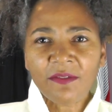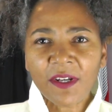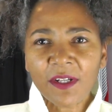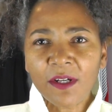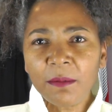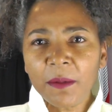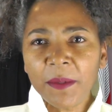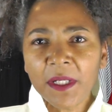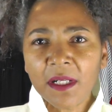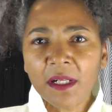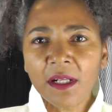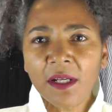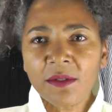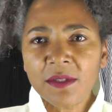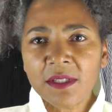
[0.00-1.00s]
if I come a bit
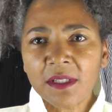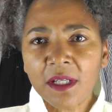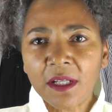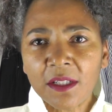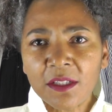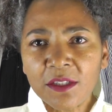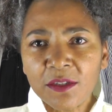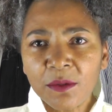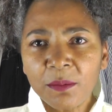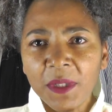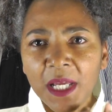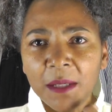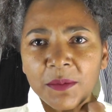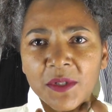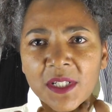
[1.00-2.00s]
closer, you should be
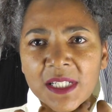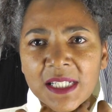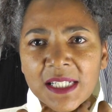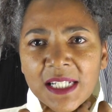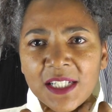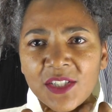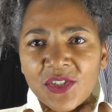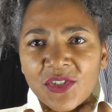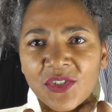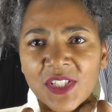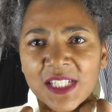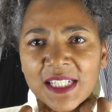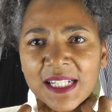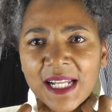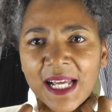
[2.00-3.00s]
able to see
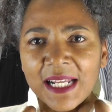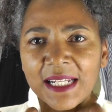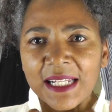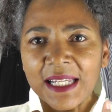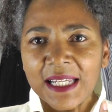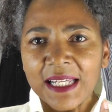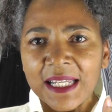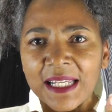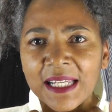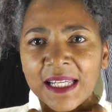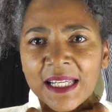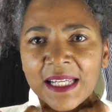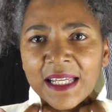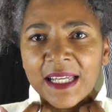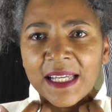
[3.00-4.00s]
just slightly
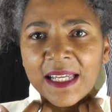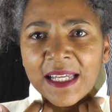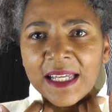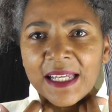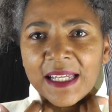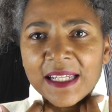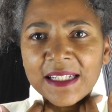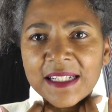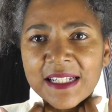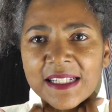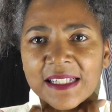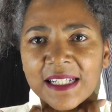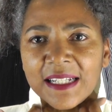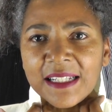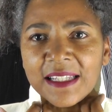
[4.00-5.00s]

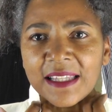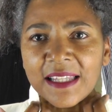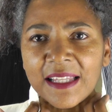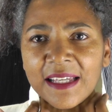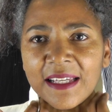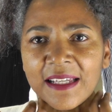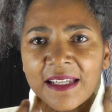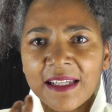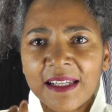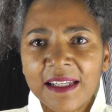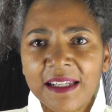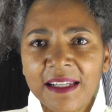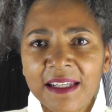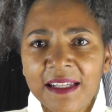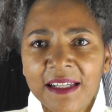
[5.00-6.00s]
inside there,
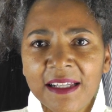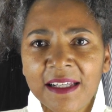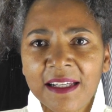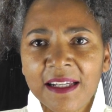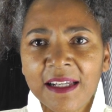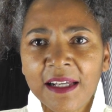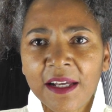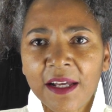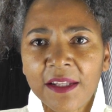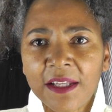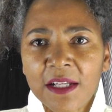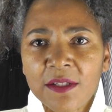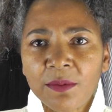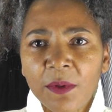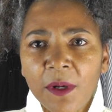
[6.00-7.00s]
and
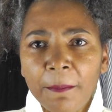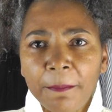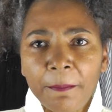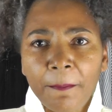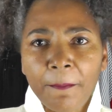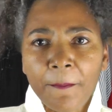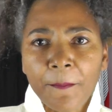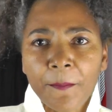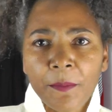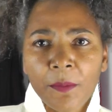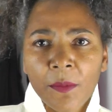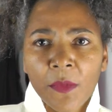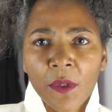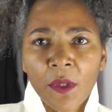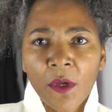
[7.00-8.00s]
that's what I'm
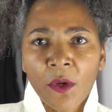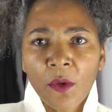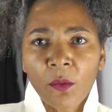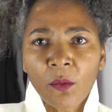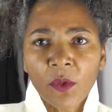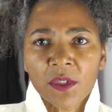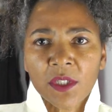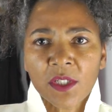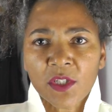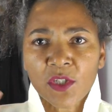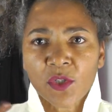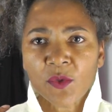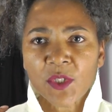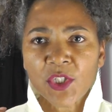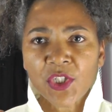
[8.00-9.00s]
wanting
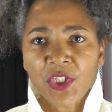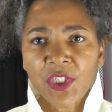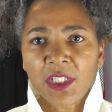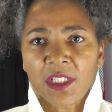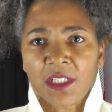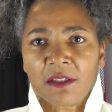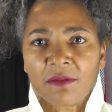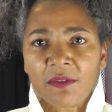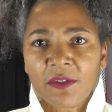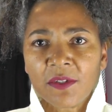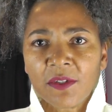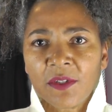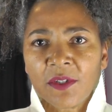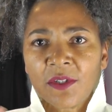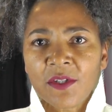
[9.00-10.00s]
to achieve.
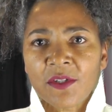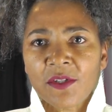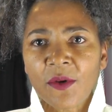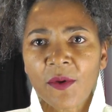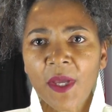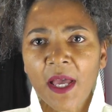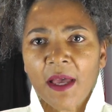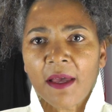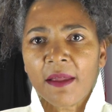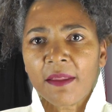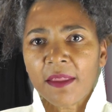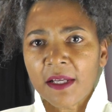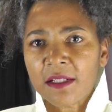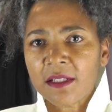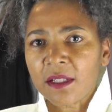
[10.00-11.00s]
So yeah,
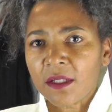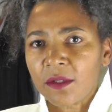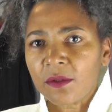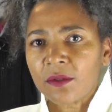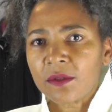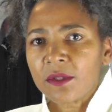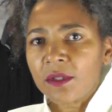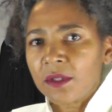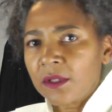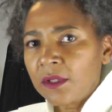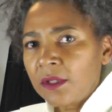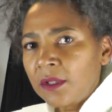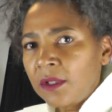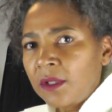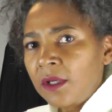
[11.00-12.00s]
that's a good
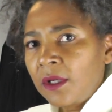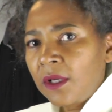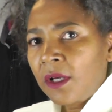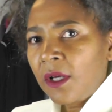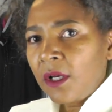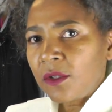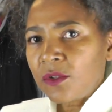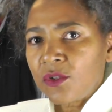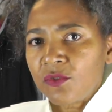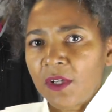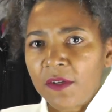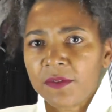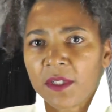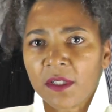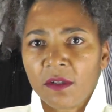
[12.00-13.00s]

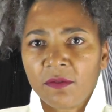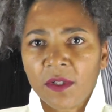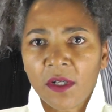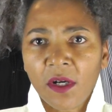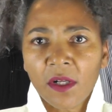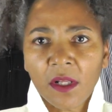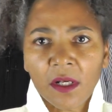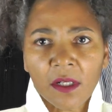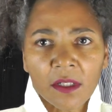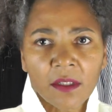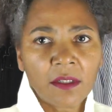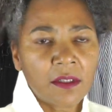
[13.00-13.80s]
drafting of a collar.